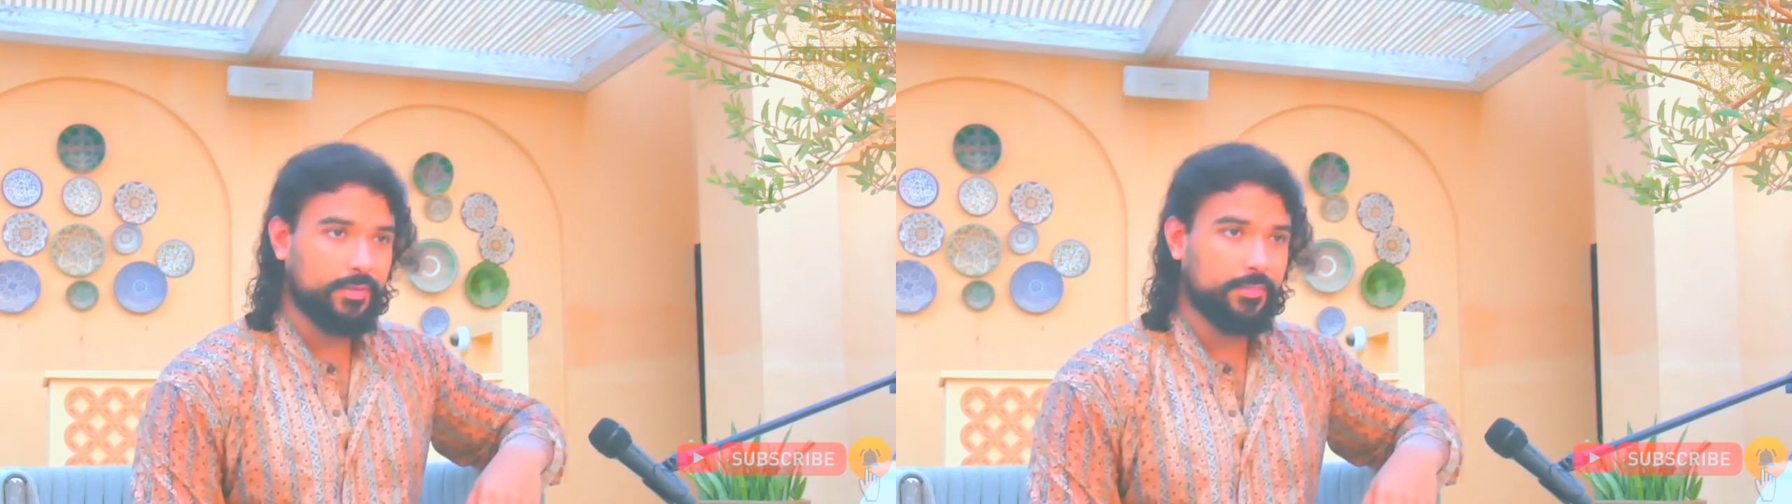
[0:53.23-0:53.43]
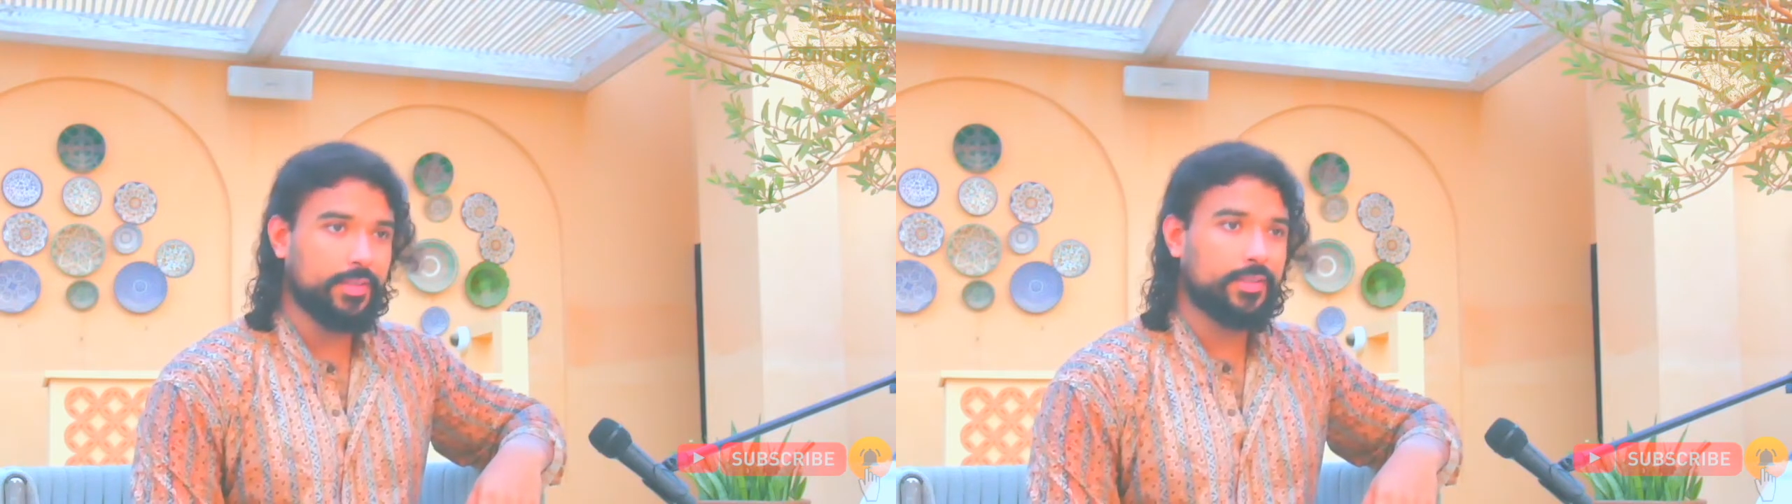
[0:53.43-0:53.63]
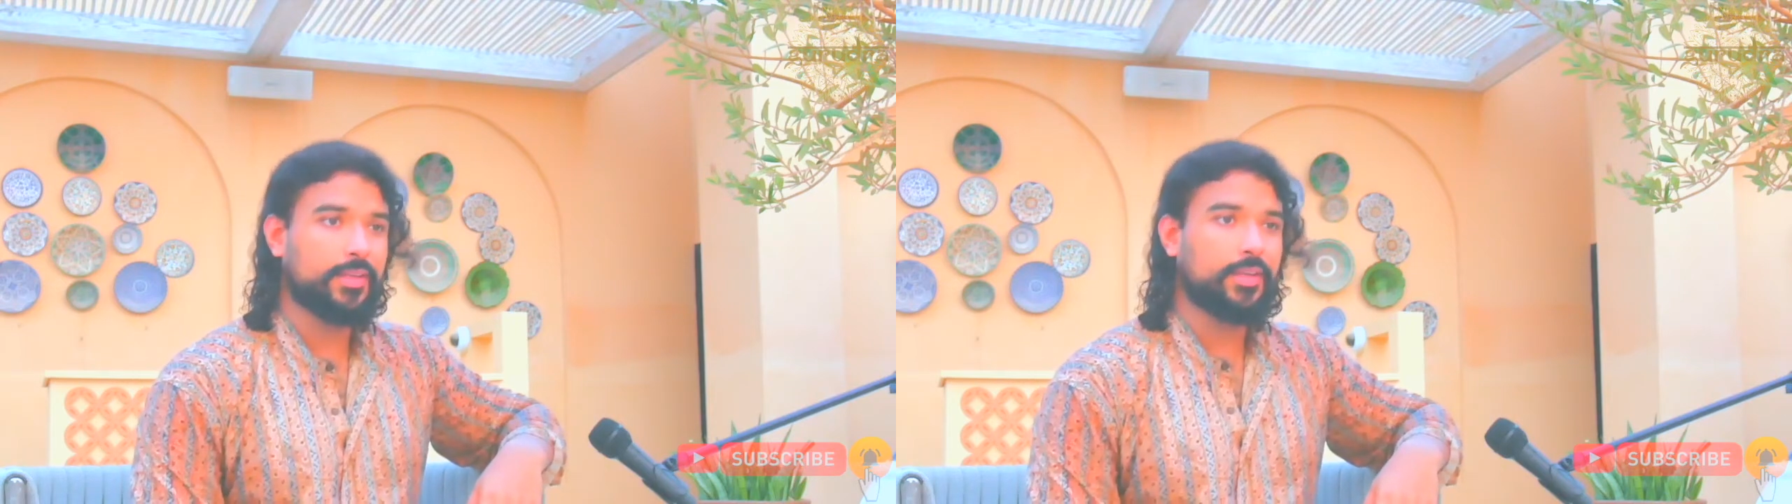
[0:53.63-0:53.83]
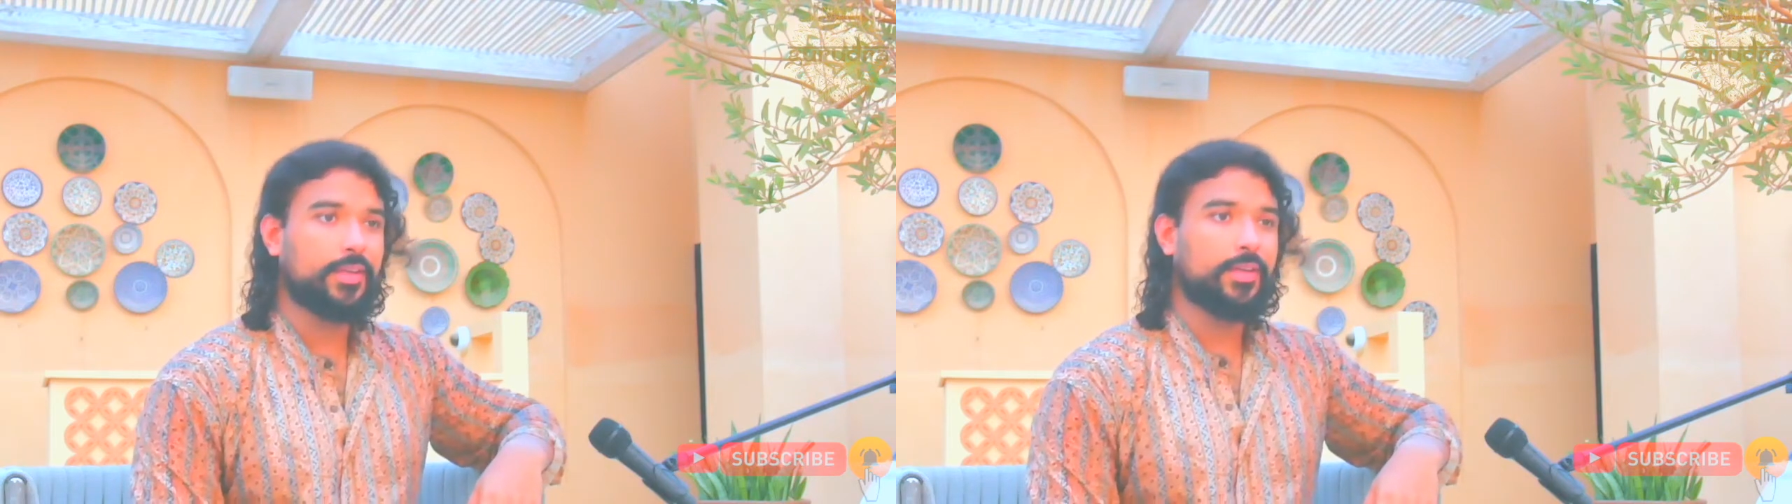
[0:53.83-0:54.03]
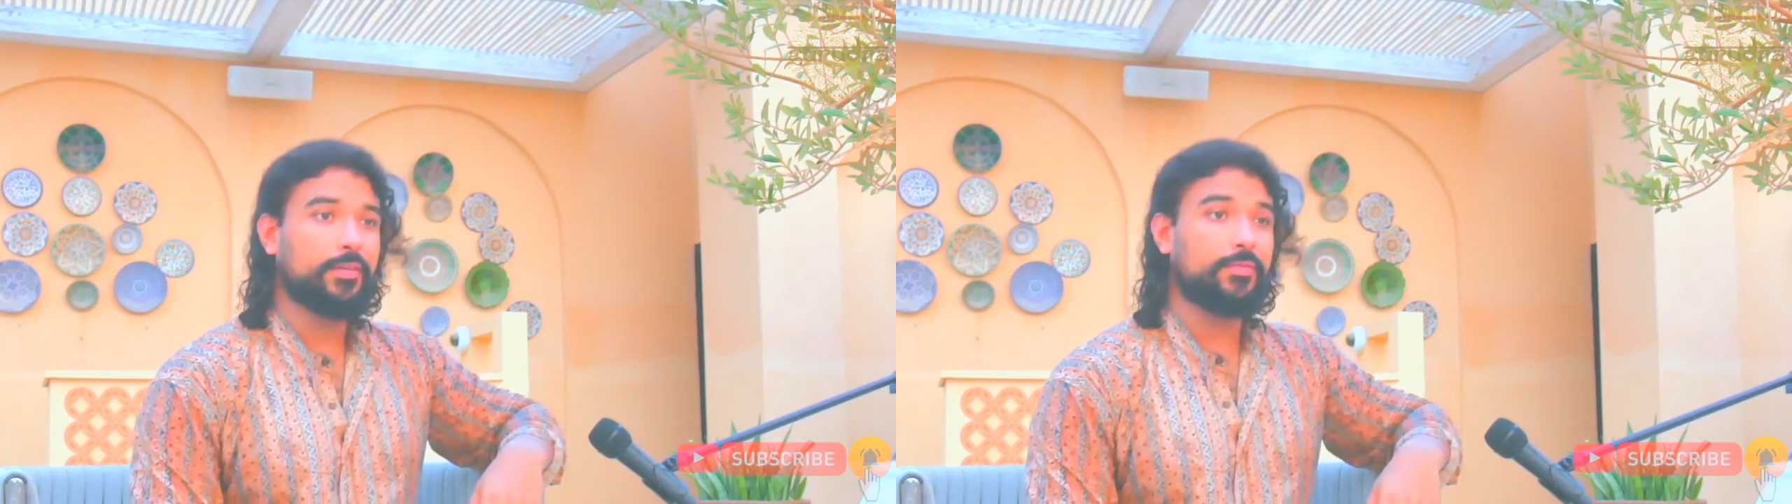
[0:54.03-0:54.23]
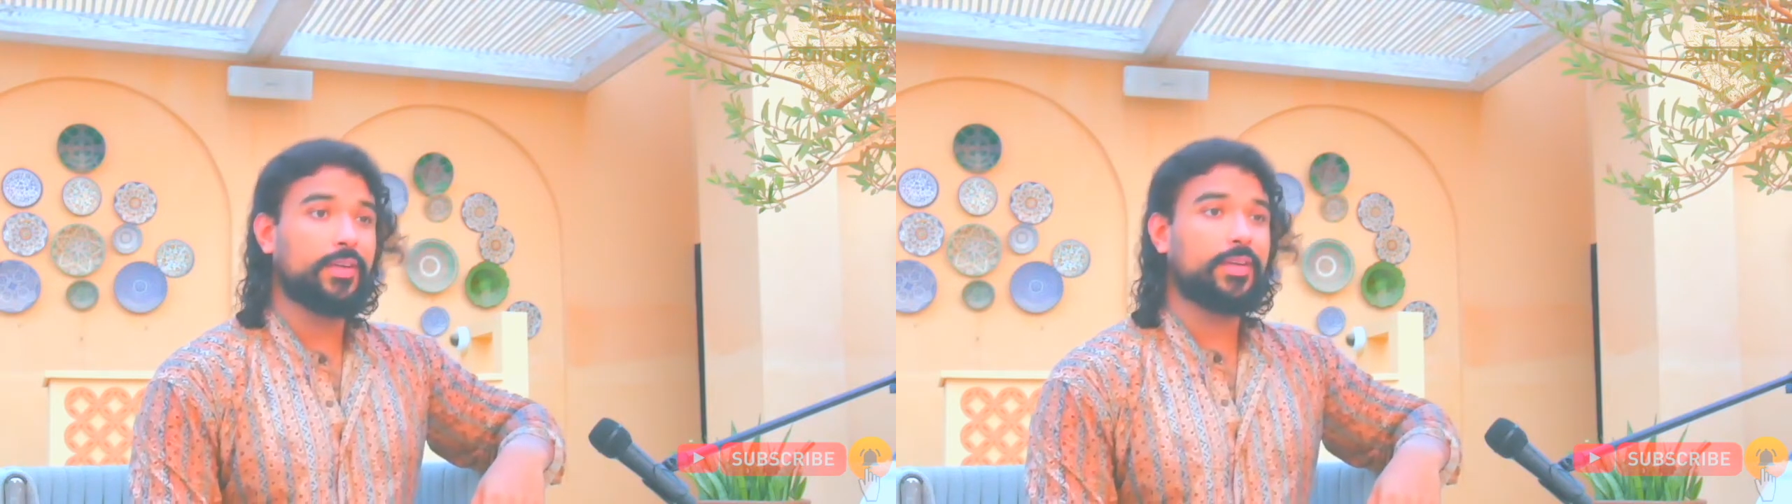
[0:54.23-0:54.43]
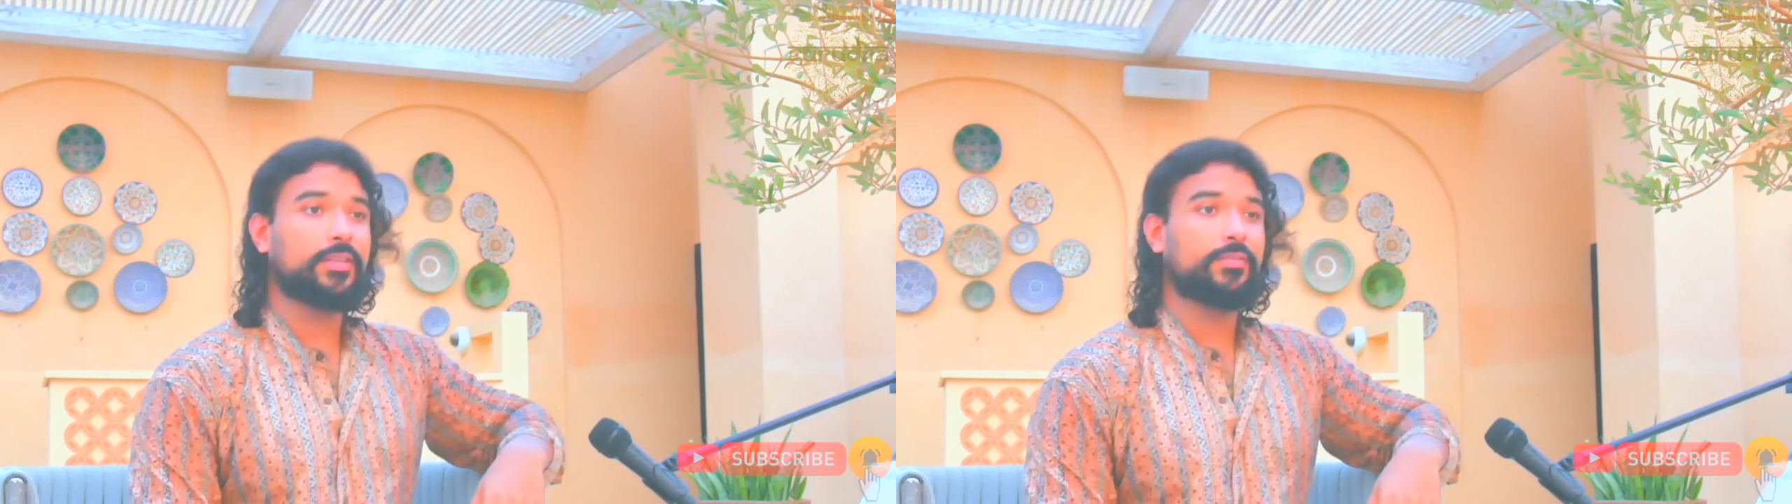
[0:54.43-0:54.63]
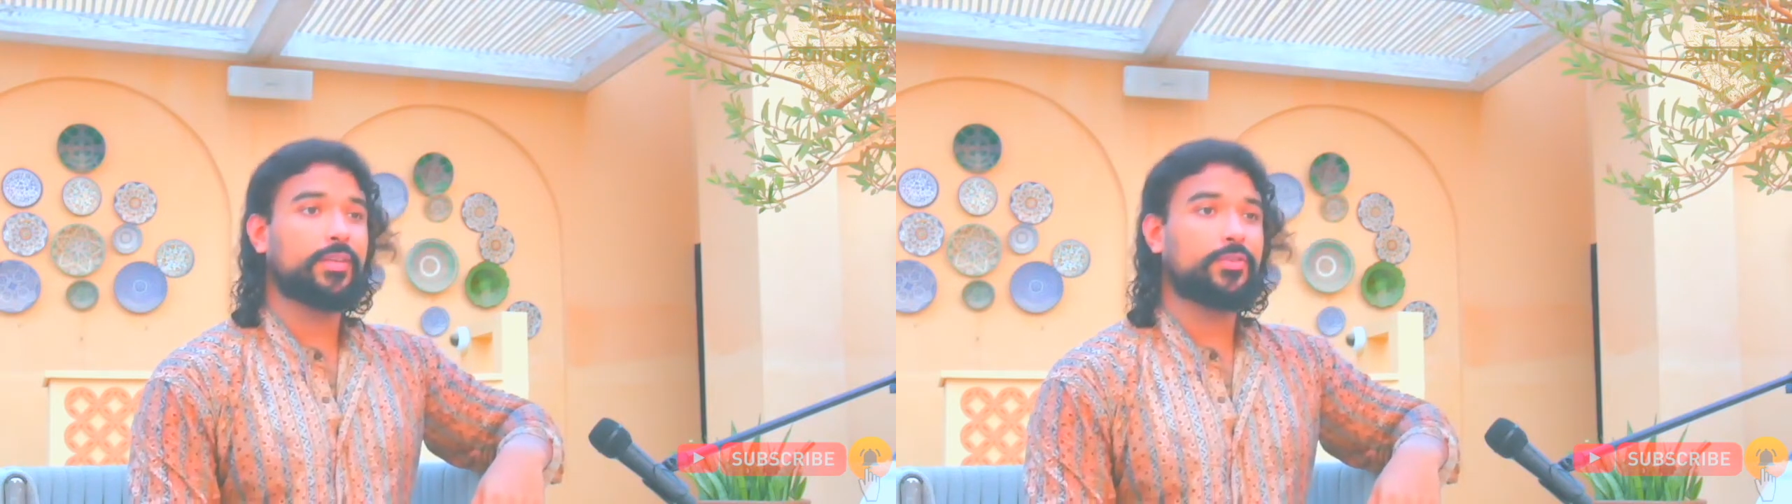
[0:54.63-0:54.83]
but where
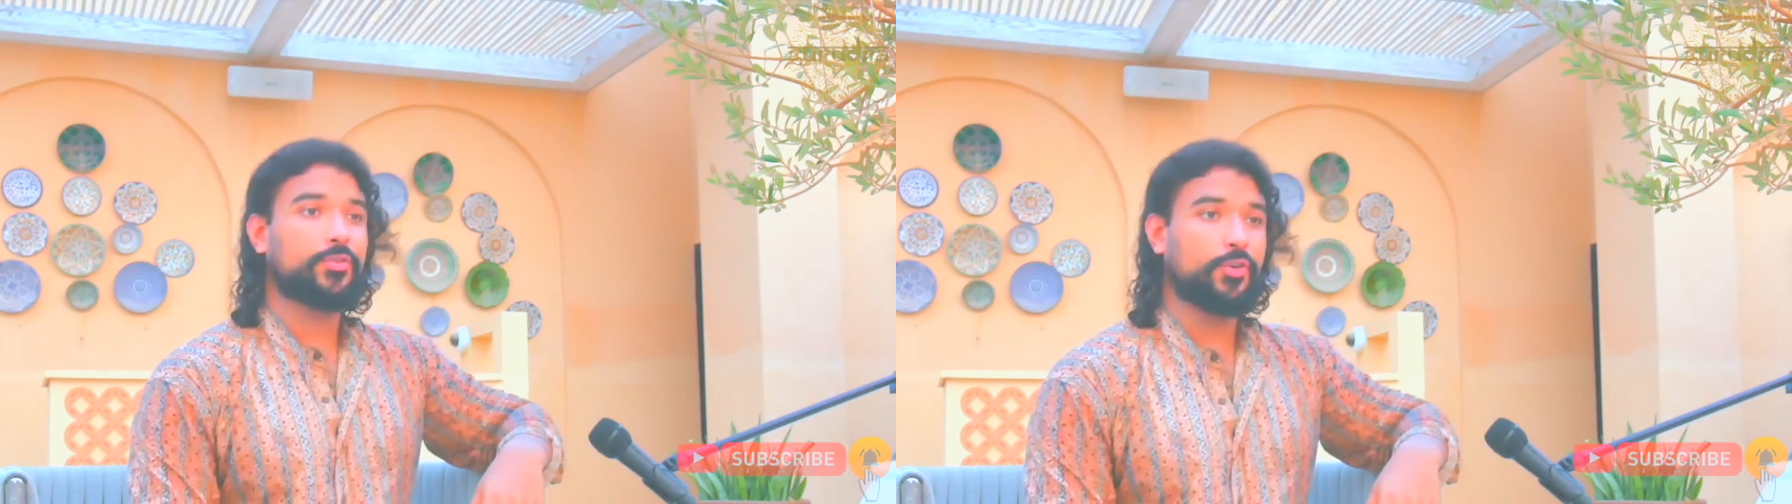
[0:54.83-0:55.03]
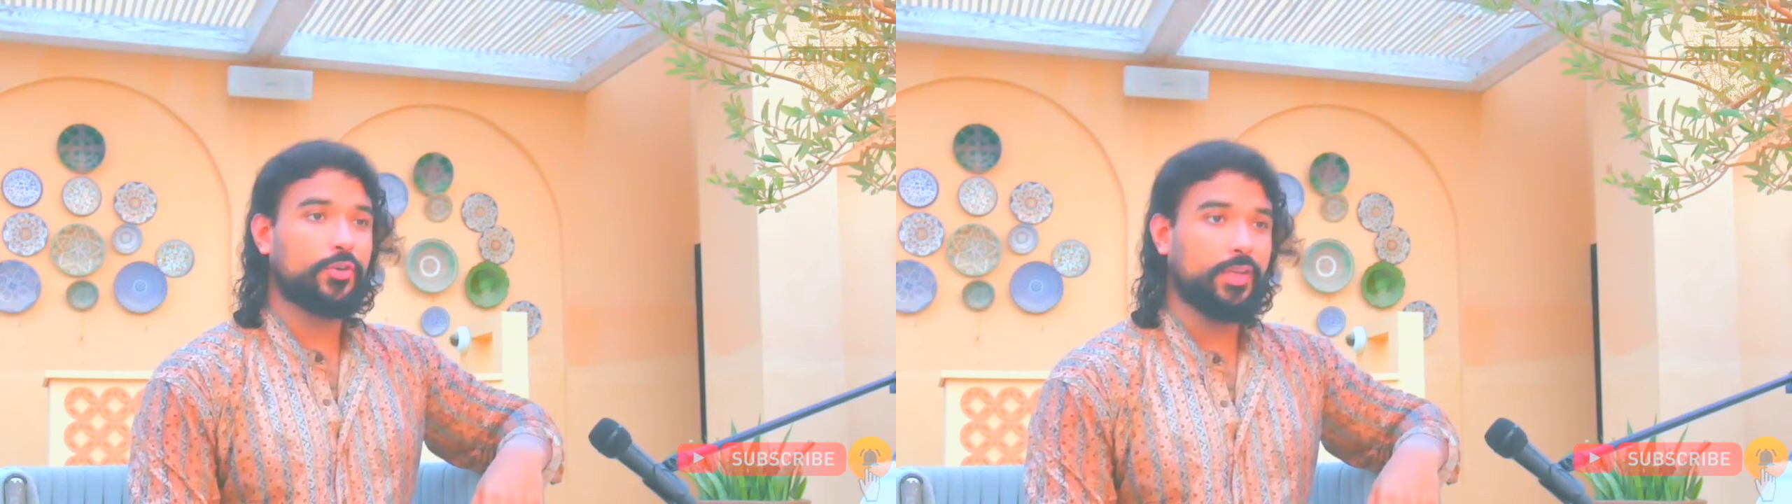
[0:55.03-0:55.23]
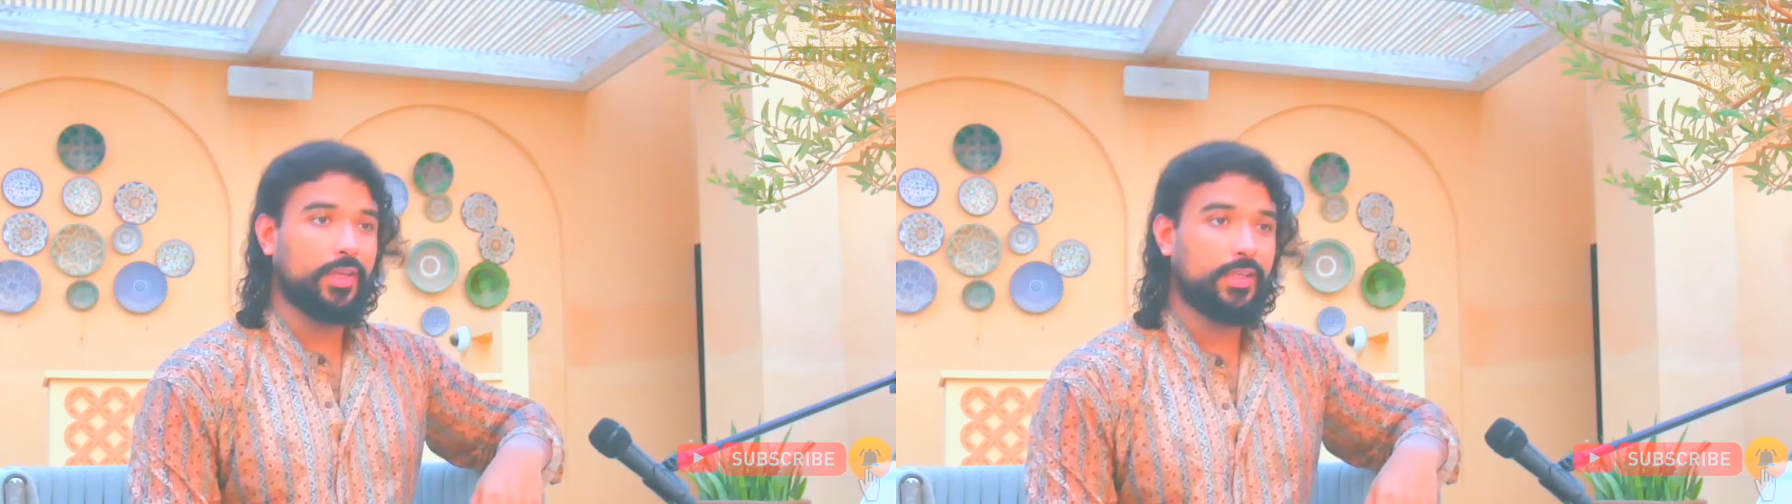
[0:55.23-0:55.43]
they went wrong